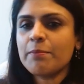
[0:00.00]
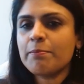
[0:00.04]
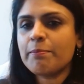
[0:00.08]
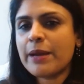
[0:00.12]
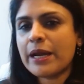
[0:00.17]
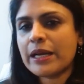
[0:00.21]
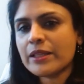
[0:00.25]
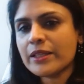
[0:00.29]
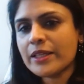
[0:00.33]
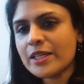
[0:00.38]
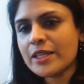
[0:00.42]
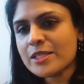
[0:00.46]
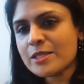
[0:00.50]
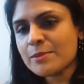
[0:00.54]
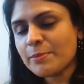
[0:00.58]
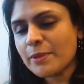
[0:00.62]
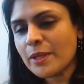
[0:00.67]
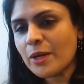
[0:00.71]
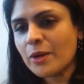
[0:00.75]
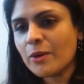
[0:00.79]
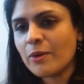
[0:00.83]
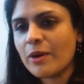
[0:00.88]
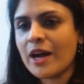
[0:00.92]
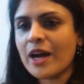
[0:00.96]
bellies
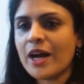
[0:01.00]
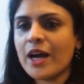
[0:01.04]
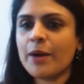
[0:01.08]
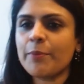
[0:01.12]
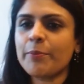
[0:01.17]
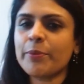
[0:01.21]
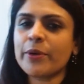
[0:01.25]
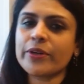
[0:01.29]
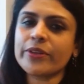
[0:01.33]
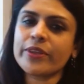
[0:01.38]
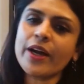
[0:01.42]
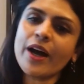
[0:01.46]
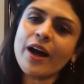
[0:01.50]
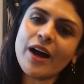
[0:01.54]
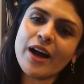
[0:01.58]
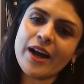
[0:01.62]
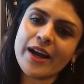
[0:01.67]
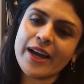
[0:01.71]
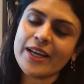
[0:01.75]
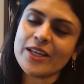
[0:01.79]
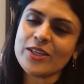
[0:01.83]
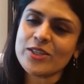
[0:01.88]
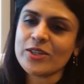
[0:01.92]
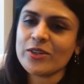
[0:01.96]
blow up, or
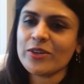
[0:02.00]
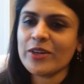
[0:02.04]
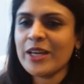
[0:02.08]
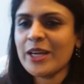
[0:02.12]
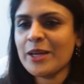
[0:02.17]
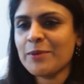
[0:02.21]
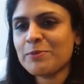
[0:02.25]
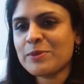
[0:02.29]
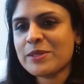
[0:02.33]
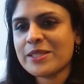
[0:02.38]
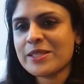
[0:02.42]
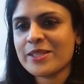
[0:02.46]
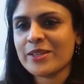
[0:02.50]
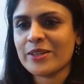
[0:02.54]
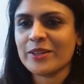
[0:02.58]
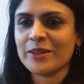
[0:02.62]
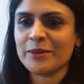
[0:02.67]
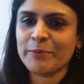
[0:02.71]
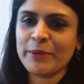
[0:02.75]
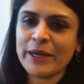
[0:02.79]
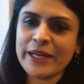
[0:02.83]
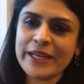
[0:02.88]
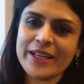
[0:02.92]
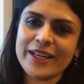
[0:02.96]
thighs, or hips,
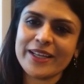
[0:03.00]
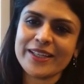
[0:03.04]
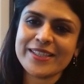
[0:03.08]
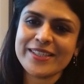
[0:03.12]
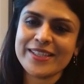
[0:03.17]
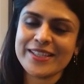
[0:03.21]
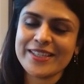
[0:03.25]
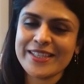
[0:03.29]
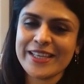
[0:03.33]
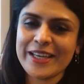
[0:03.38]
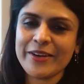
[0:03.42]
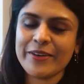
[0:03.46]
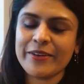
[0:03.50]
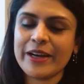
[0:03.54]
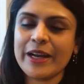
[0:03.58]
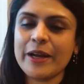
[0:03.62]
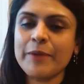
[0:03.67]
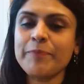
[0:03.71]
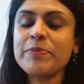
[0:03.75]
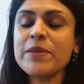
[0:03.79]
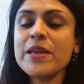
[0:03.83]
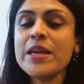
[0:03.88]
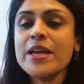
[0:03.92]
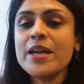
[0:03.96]
or buttocks,
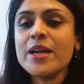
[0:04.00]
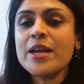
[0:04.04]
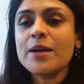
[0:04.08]
etc.